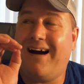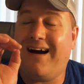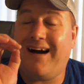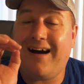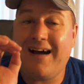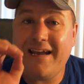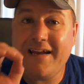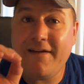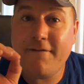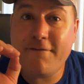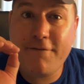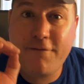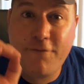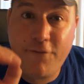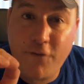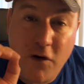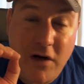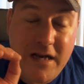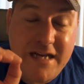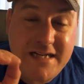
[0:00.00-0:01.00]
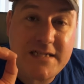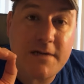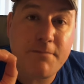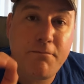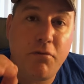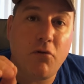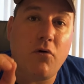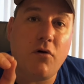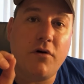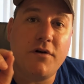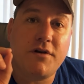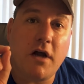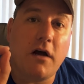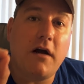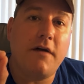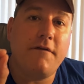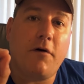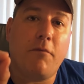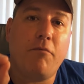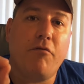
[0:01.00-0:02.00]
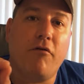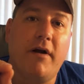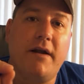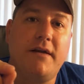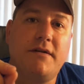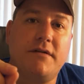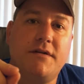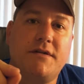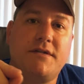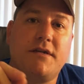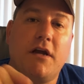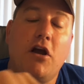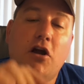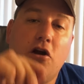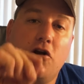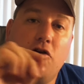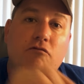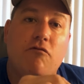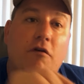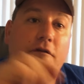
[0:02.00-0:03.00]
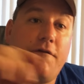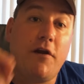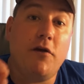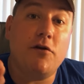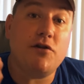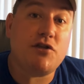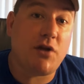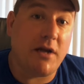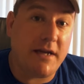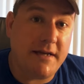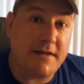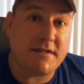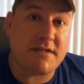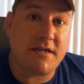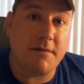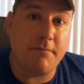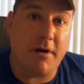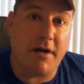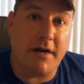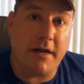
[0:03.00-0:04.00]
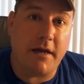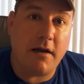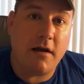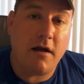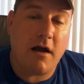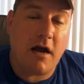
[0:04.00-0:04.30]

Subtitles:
I fully support dive operators who refuse to Insta-Buddy.